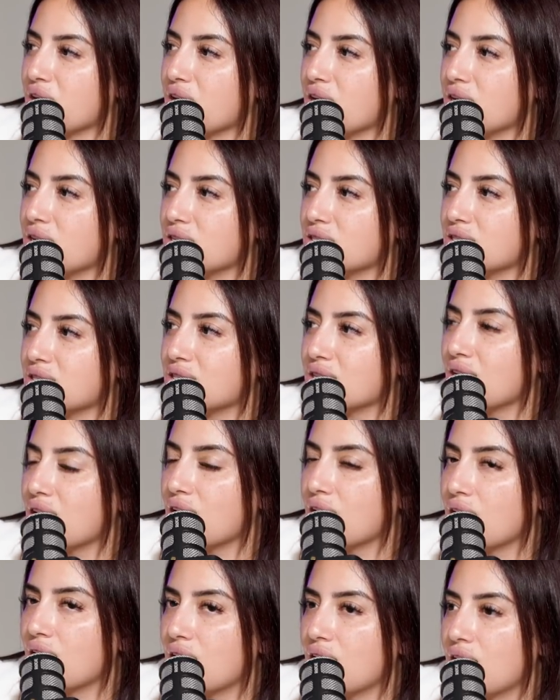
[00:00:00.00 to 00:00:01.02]
because
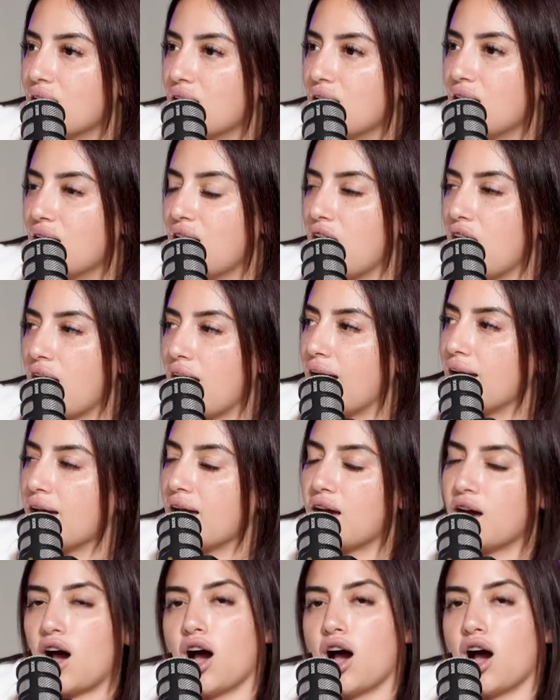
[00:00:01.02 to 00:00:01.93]
I